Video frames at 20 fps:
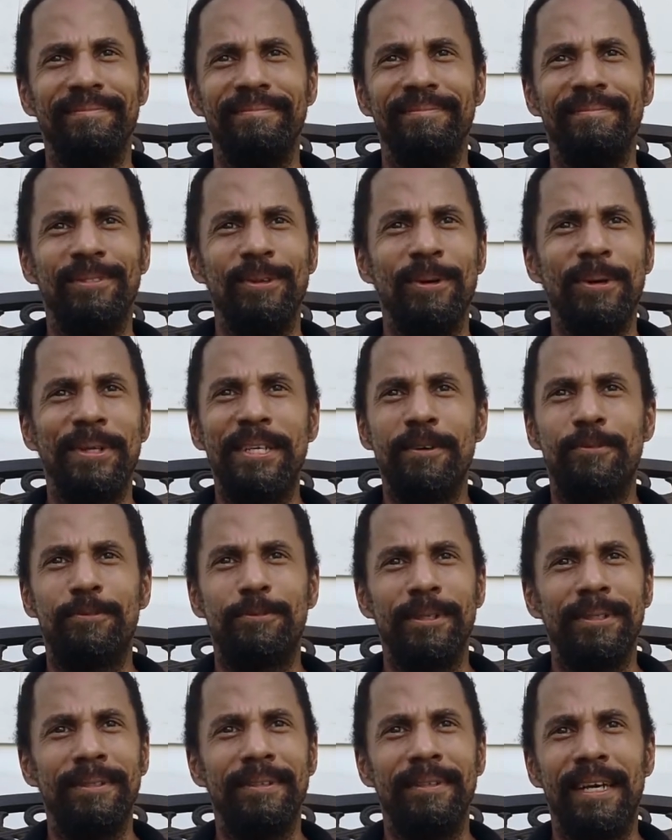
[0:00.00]
No
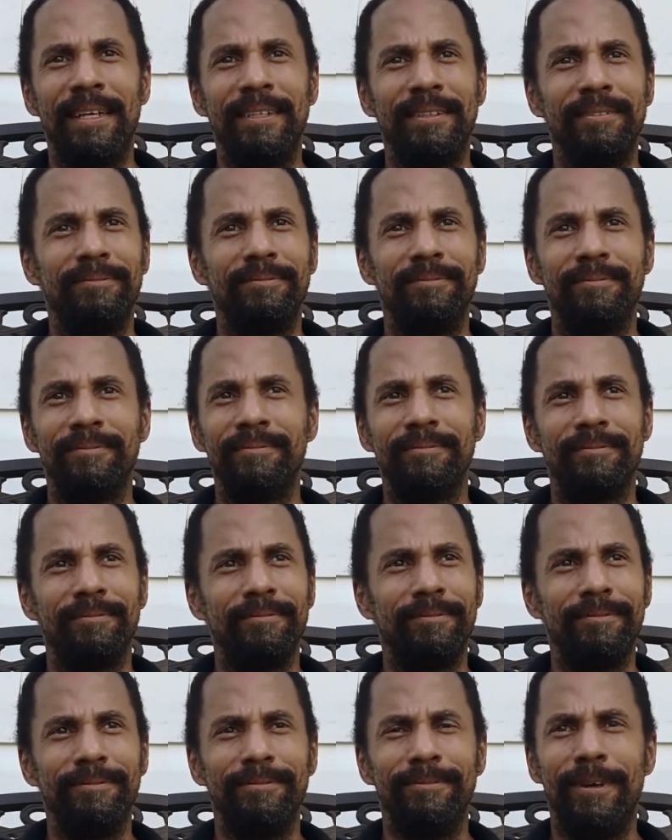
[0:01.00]
different than
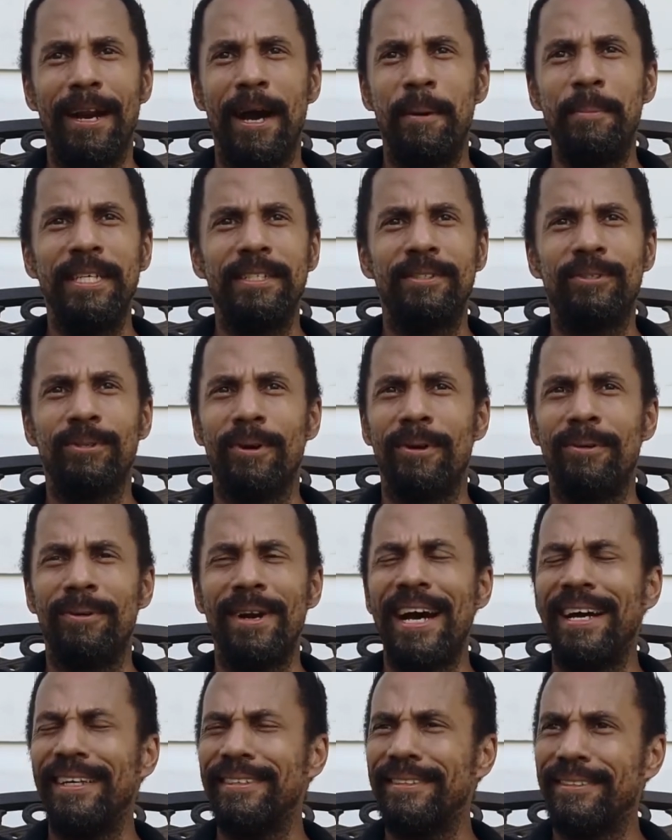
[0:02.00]
rabbits or
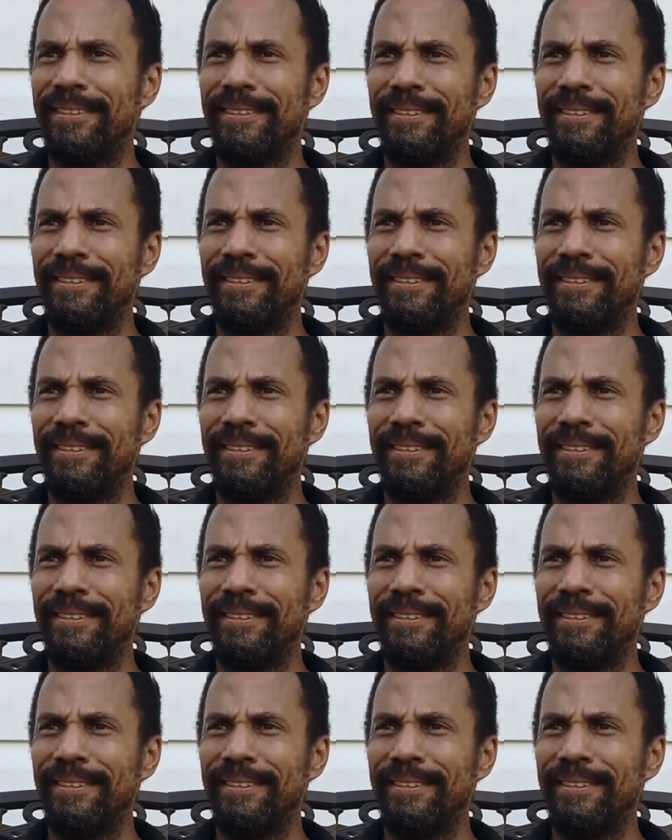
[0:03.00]
rats.